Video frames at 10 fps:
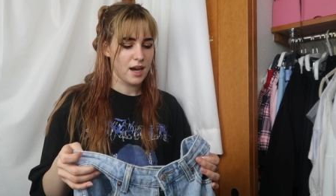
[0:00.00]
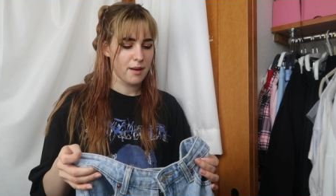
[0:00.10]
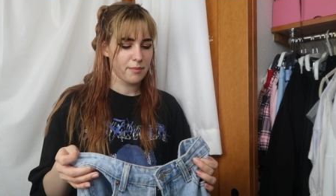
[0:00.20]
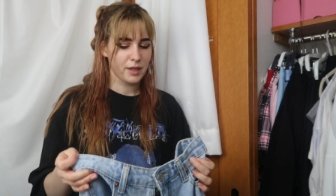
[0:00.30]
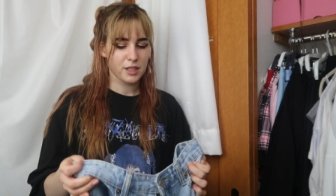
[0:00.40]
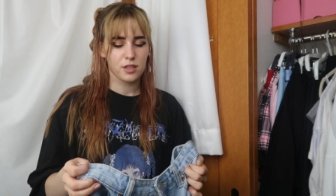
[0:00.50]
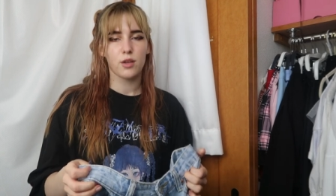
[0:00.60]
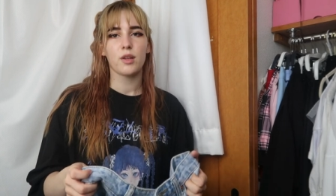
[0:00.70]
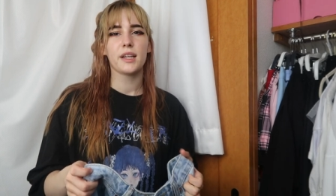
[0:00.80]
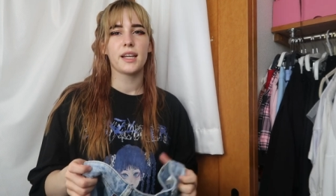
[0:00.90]
Um, they're
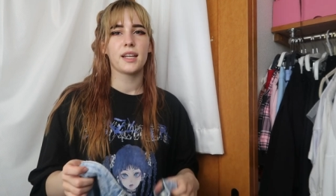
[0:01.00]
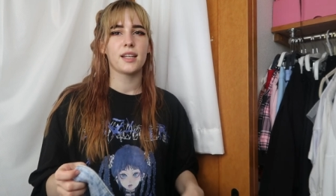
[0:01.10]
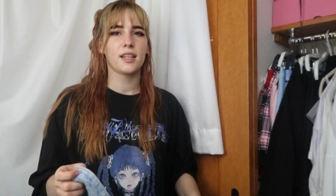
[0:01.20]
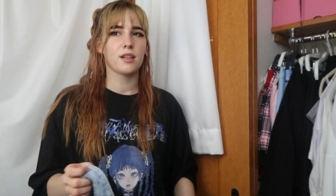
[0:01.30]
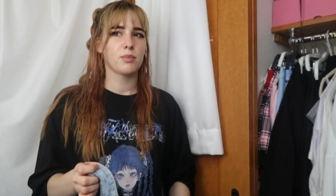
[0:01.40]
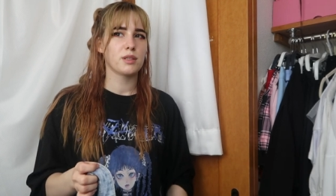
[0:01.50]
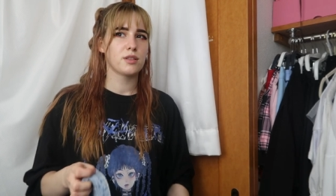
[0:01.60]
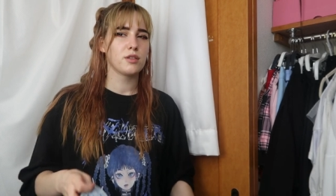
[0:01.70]
slowly getting a little bit